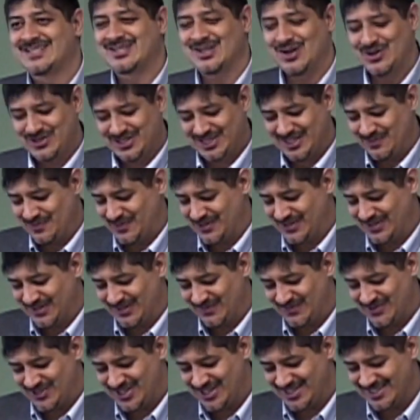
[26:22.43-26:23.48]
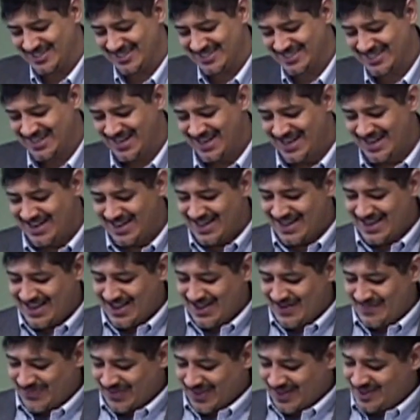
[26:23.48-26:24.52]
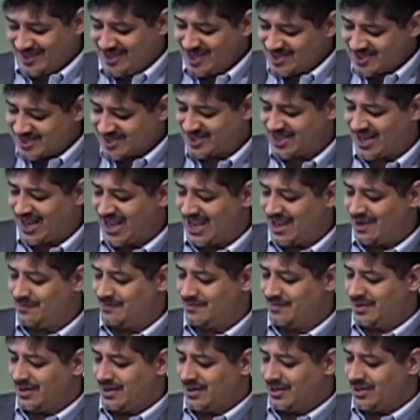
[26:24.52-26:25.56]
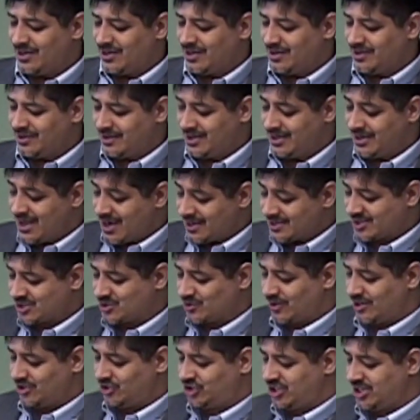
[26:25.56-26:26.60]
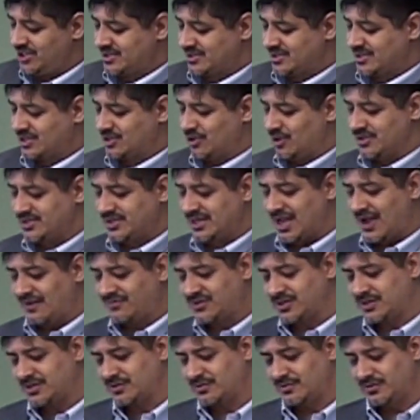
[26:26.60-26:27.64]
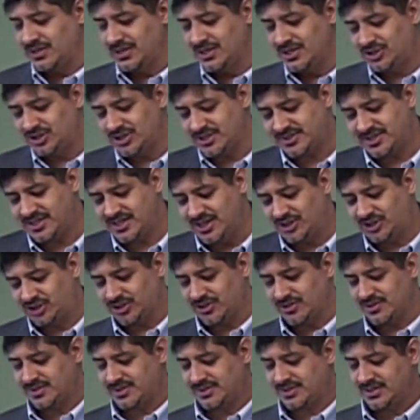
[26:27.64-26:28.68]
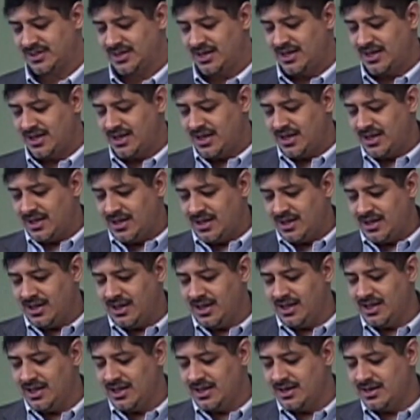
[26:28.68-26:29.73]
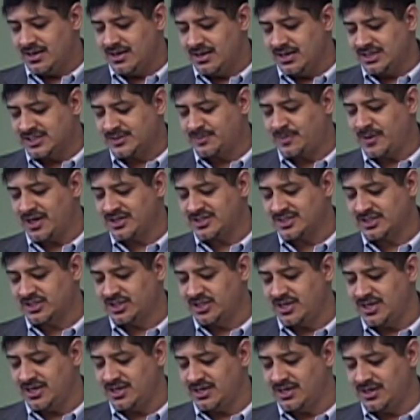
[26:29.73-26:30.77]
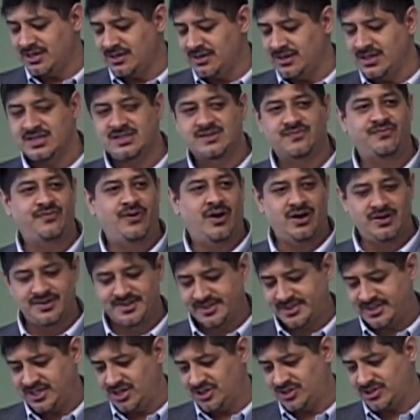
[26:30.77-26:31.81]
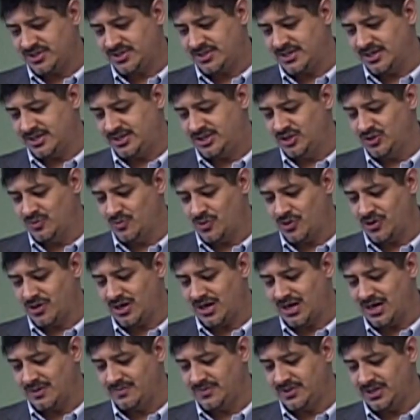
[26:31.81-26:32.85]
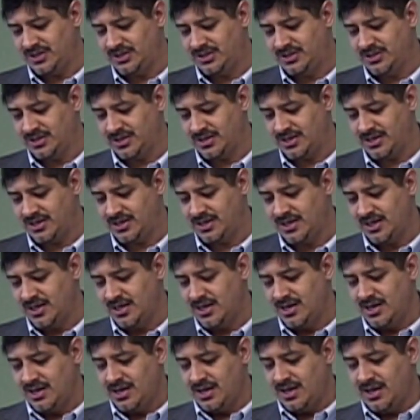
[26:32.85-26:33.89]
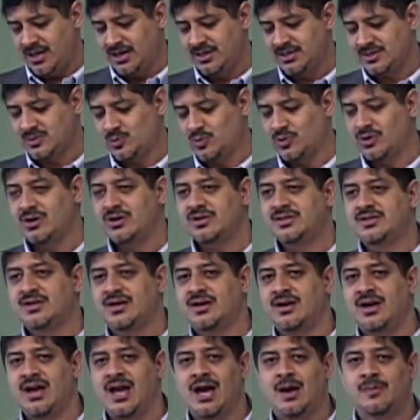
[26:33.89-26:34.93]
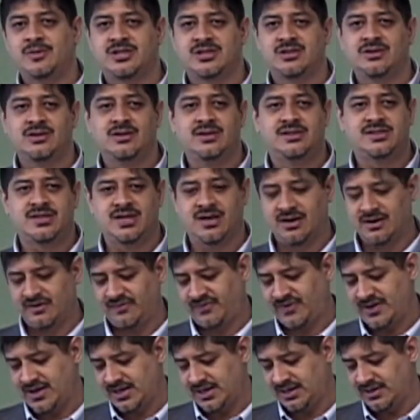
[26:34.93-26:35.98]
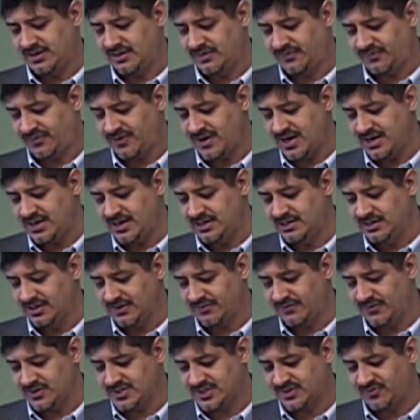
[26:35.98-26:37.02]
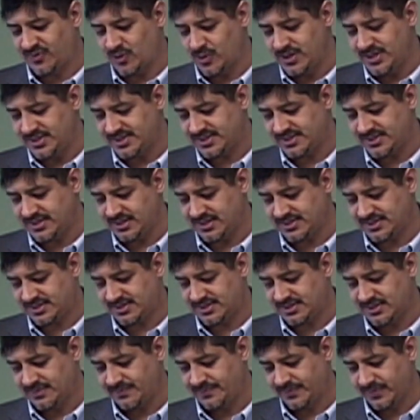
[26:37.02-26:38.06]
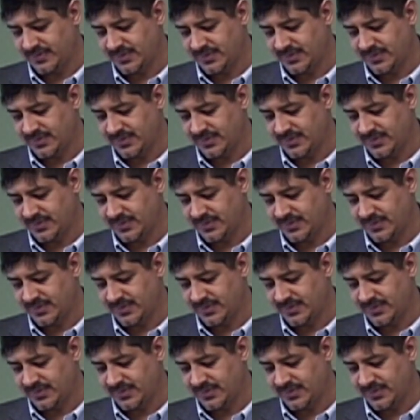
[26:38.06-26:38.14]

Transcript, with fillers: So typical of Jesus. This time, the next story, Jesus goes after the religious teachers, and especially these false teachers that do more harm than good. And his words are absolutely terrifying. They're frightening. Look at verse 46.